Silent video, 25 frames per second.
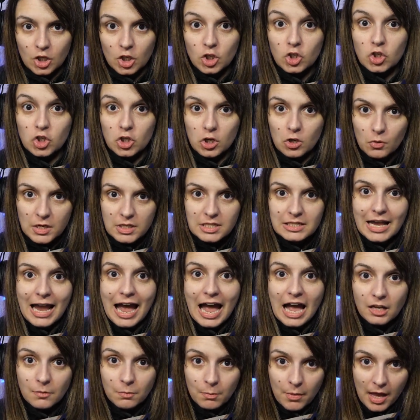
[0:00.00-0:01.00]
You
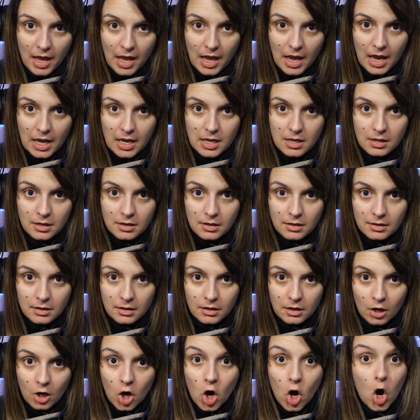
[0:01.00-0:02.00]
attack me,
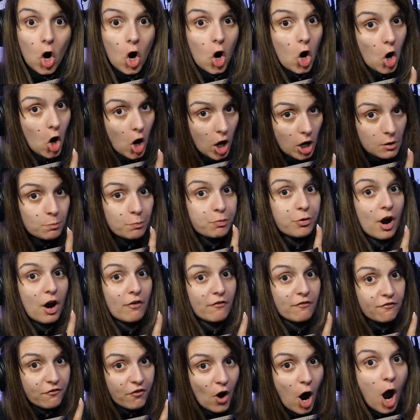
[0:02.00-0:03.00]

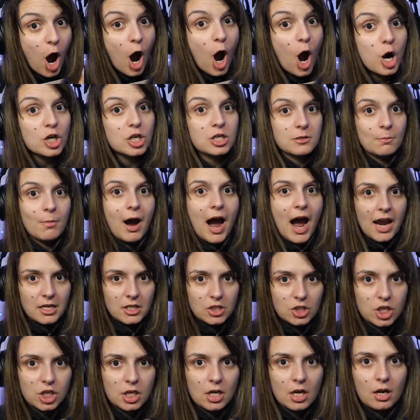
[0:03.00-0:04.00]
unprovoked,
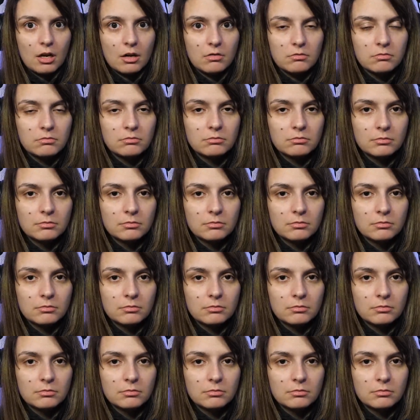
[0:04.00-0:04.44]
mind you.